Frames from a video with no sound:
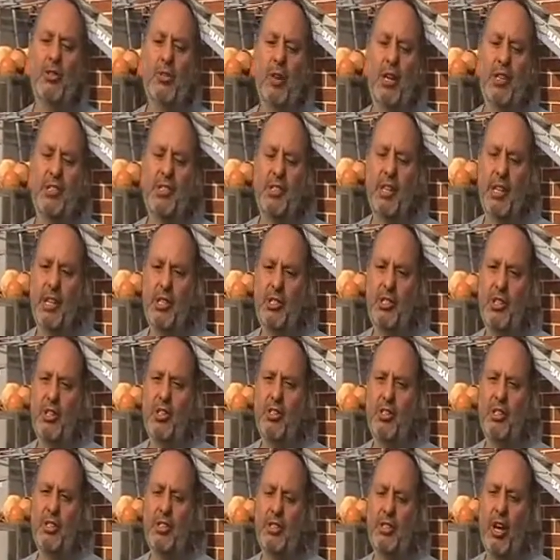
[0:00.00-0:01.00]
trust the history
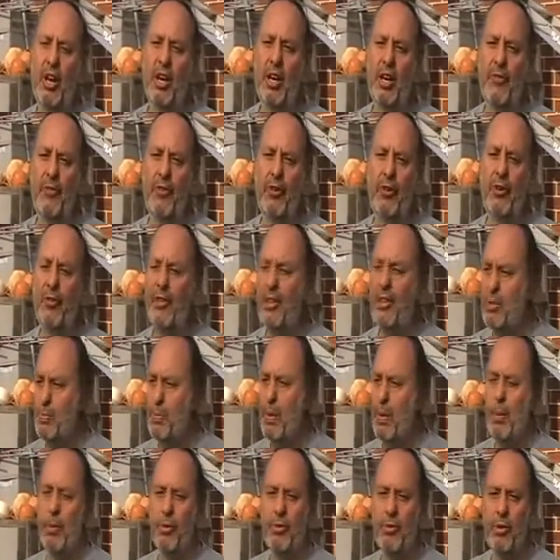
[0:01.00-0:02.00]
because the tiny few, and these
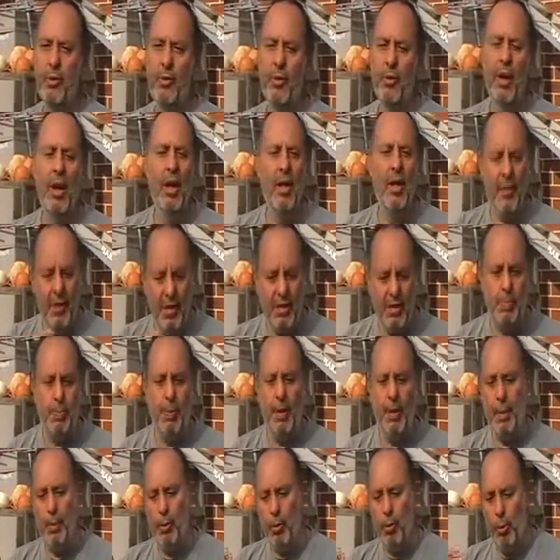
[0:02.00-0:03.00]
people
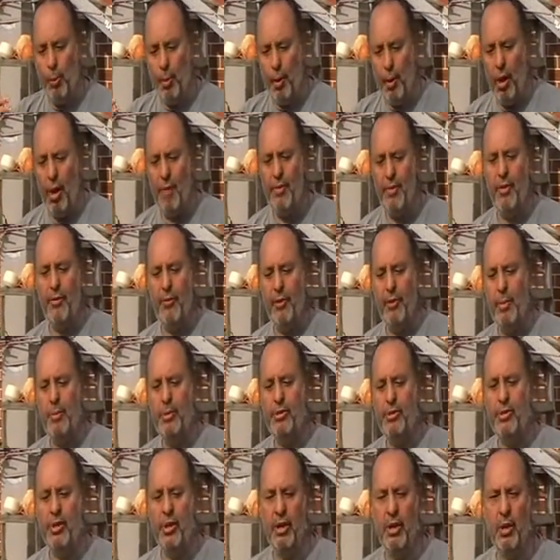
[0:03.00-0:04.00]
who are behind the
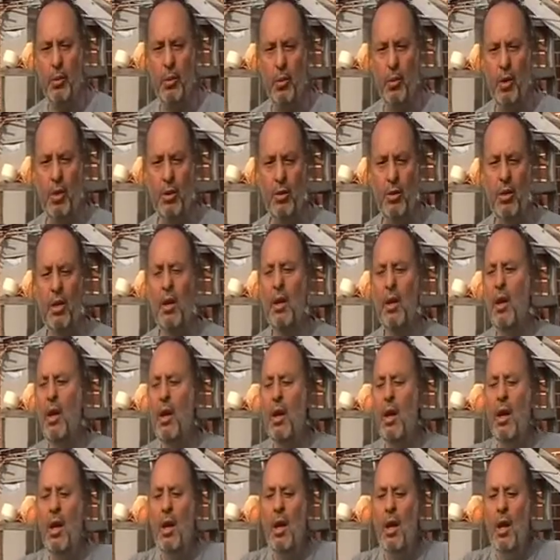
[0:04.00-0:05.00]
Freemasonic world,
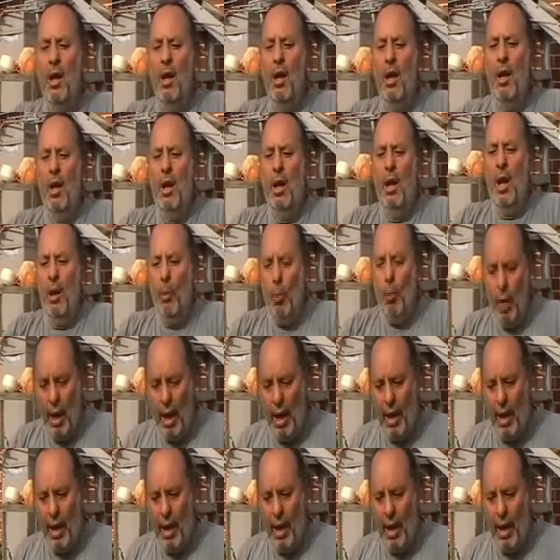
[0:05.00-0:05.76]
is